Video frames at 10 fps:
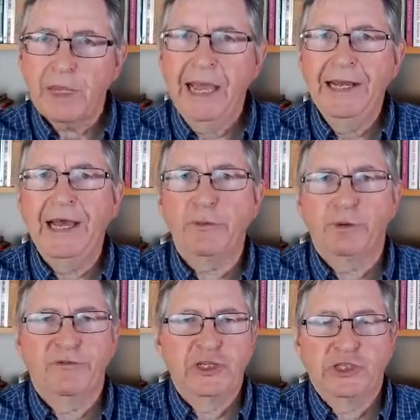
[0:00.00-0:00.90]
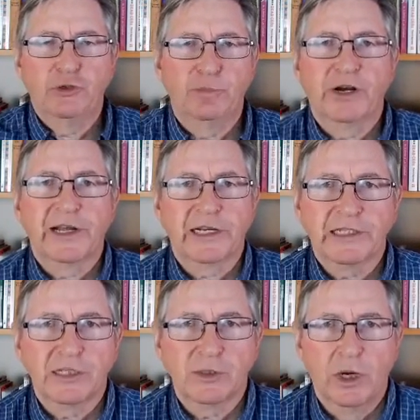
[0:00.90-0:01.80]
and other professional products
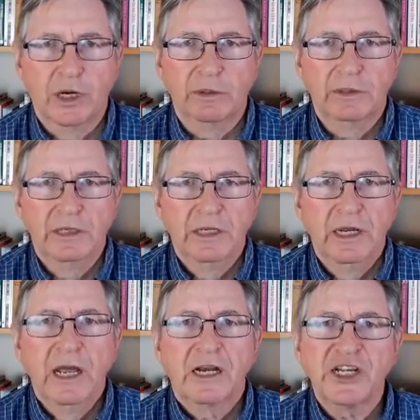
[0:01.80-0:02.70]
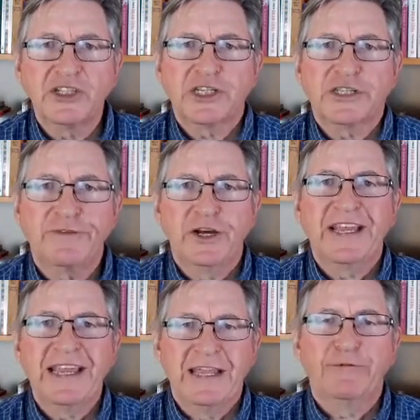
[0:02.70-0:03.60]
as well, because I just find
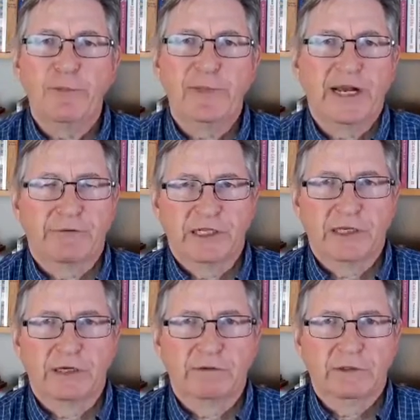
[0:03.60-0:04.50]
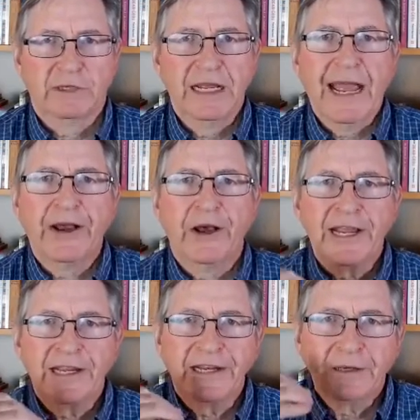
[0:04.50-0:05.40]
they give a better result and I
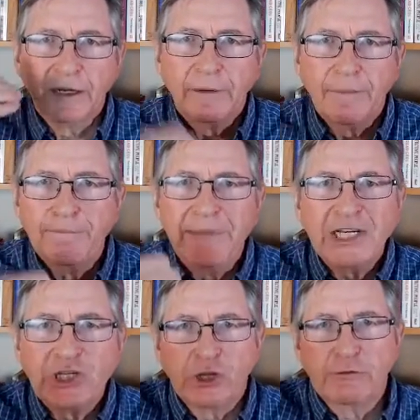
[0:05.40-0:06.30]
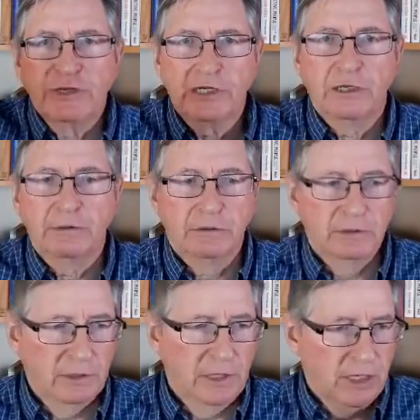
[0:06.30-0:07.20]
can measure the result.
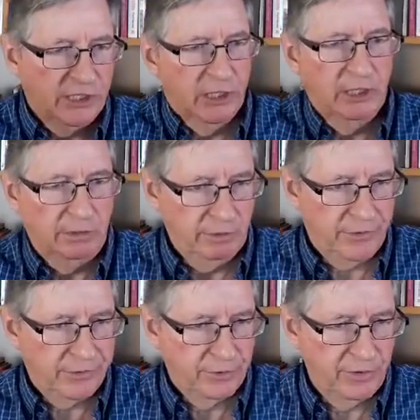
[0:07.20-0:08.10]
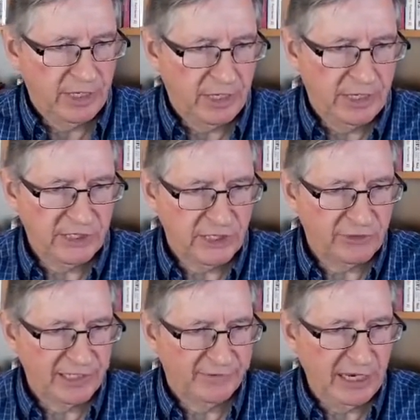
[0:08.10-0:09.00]
So through the
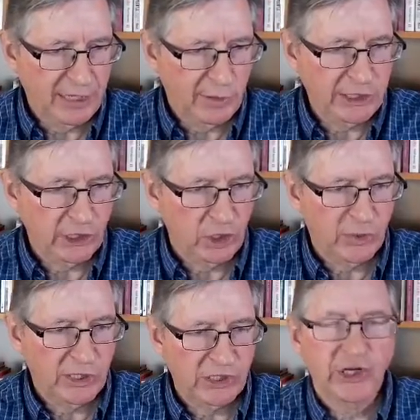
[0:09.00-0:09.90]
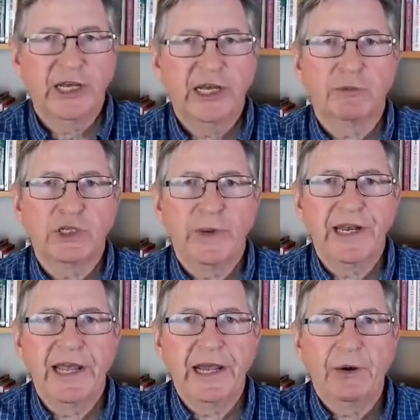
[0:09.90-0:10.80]
stress evaluation questionnaire, which we
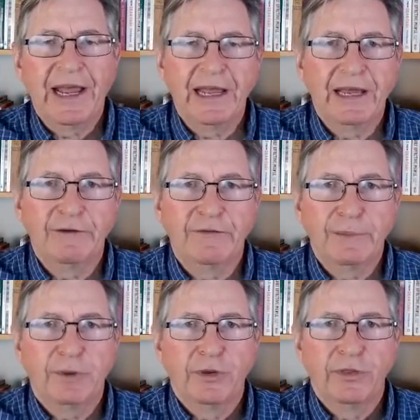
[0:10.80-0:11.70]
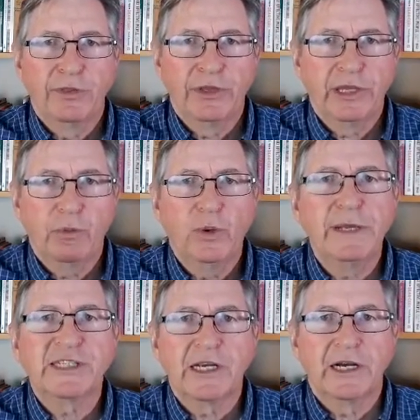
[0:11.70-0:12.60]
now have up on the
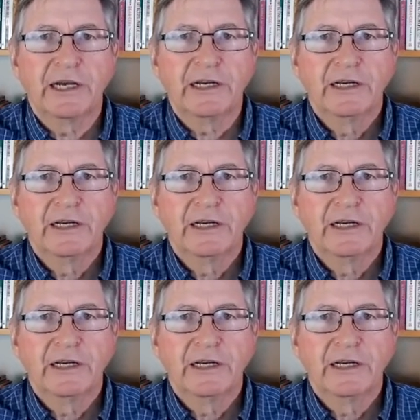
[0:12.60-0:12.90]
website